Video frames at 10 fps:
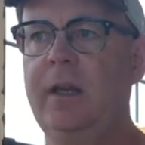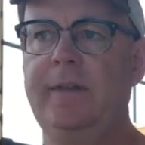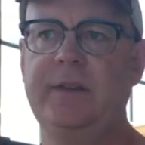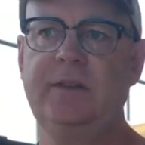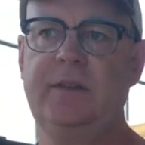
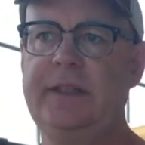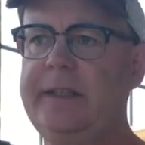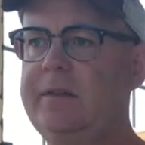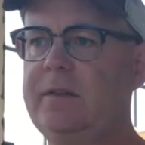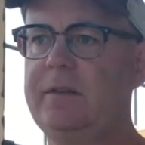then
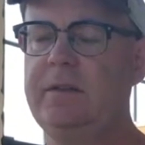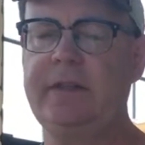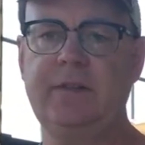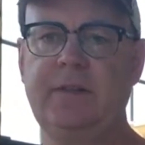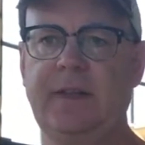CDs,
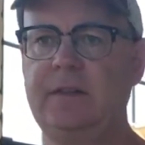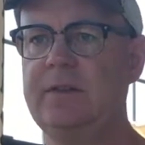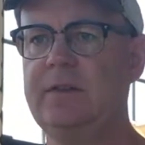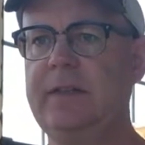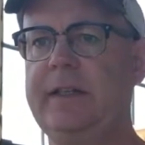cassettes
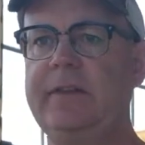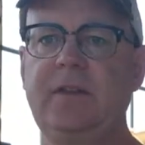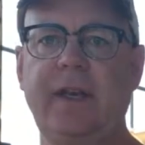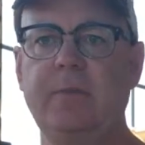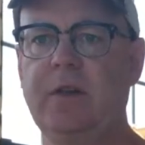and
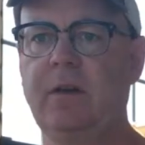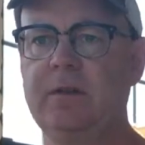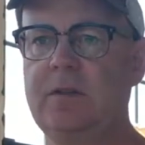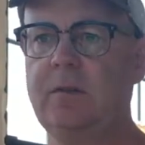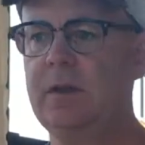CDs came
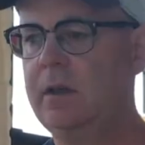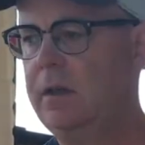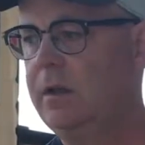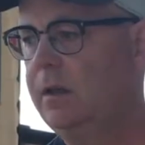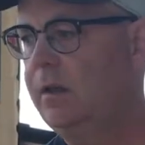along, so
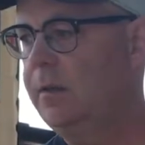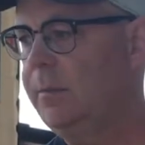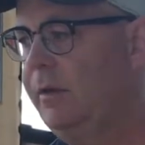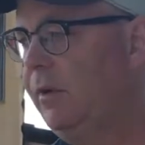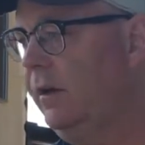
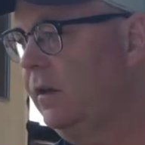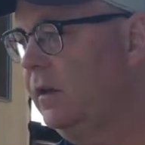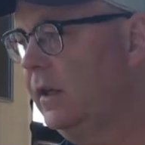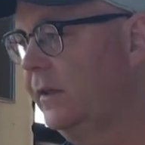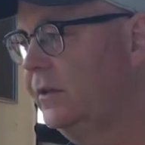my record
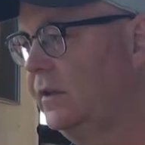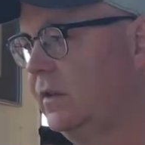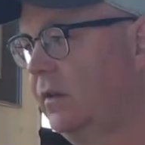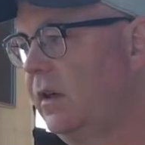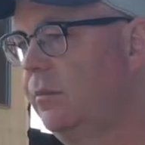collection
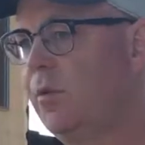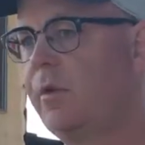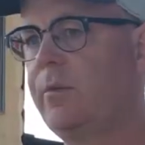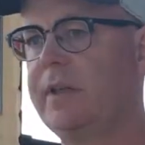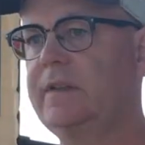started
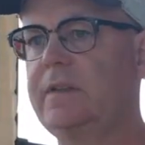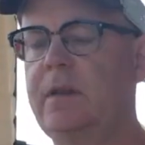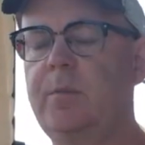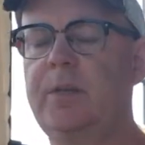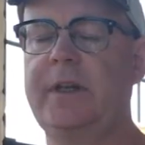more when I
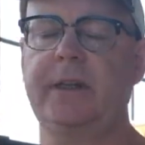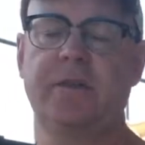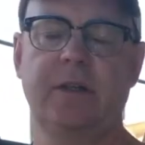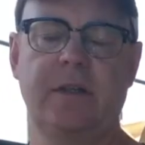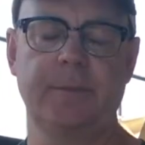started playing
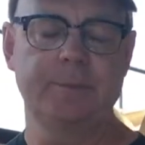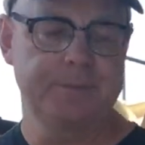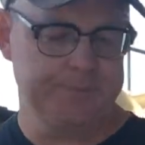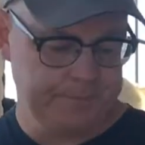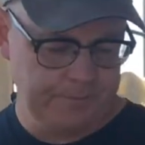guitar.
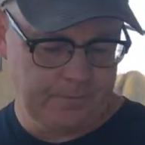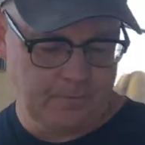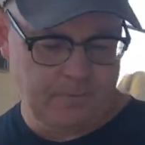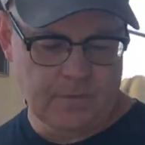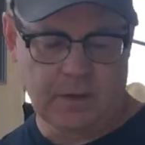
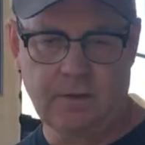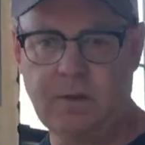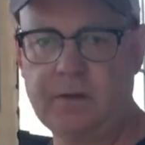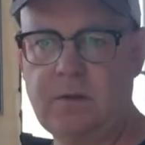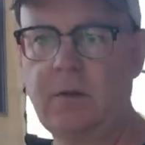
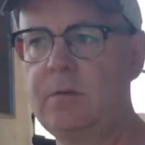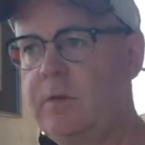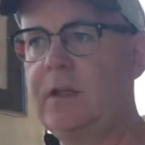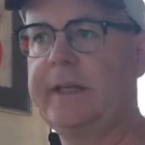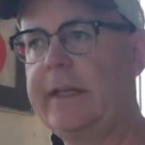So I started
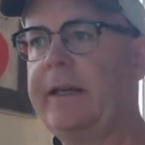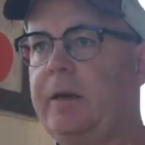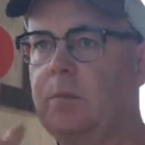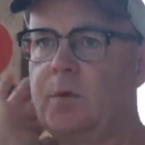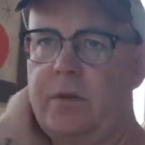really
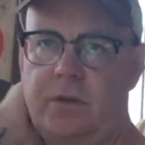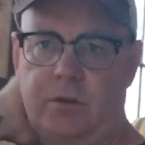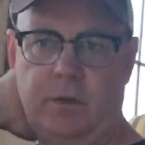getting more into